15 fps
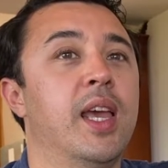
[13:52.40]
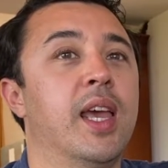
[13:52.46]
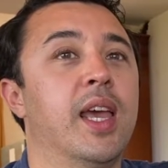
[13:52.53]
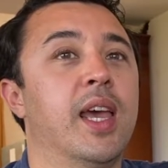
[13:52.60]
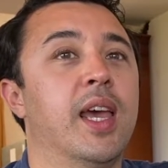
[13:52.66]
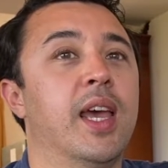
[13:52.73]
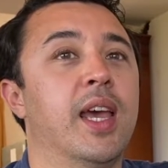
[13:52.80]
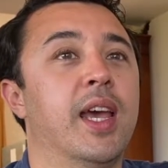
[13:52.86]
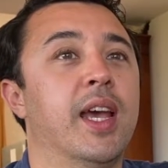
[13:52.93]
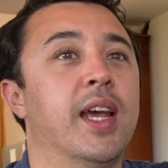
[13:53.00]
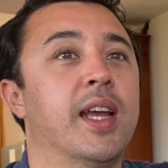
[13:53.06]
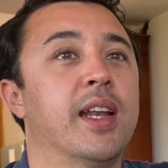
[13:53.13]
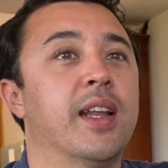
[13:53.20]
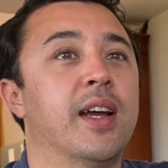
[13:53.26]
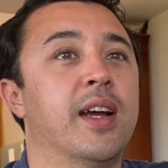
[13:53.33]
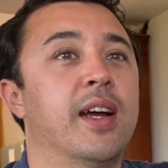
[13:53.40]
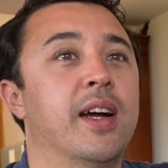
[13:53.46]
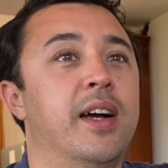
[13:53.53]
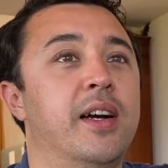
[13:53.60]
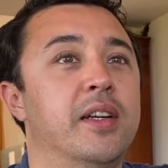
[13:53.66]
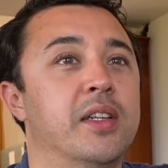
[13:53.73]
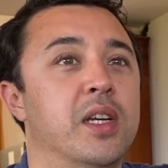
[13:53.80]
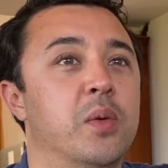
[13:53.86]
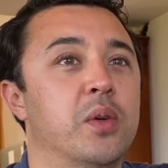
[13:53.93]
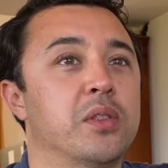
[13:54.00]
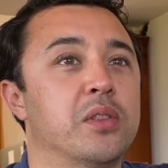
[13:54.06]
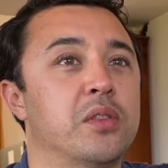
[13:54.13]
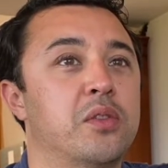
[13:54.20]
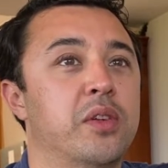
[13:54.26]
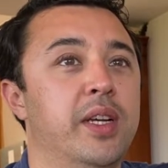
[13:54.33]
And there was a
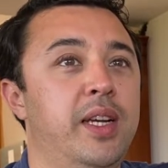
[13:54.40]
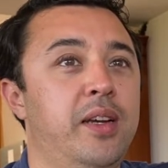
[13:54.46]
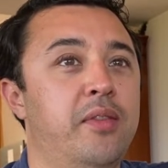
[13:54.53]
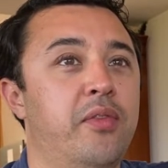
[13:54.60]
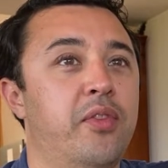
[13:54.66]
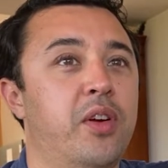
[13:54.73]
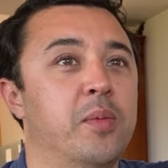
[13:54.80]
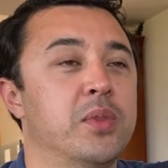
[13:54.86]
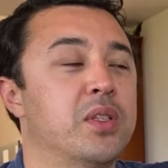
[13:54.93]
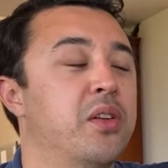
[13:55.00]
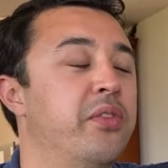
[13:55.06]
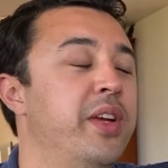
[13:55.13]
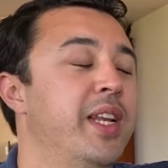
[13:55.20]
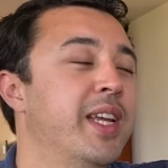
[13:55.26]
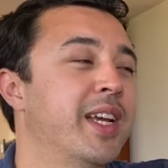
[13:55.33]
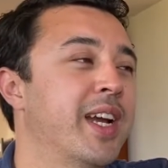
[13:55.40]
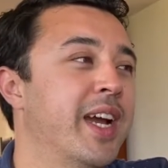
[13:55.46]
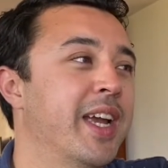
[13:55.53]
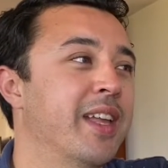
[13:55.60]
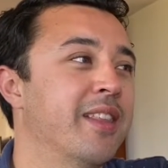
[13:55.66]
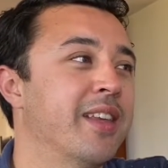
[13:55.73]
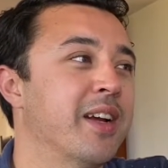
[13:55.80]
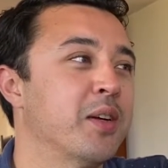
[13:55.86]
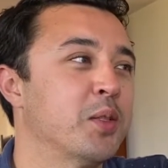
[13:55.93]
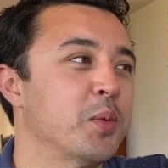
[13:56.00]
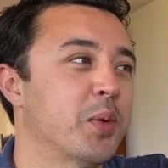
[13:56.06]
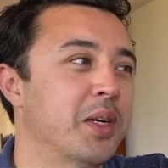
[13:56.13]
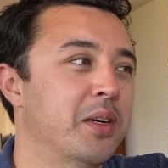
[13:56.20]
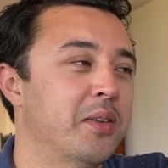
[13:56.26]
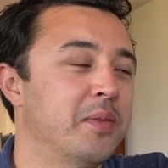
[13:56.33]
trick from a Slovenian guy in there as
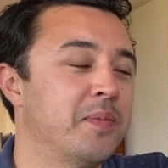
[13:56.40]
well.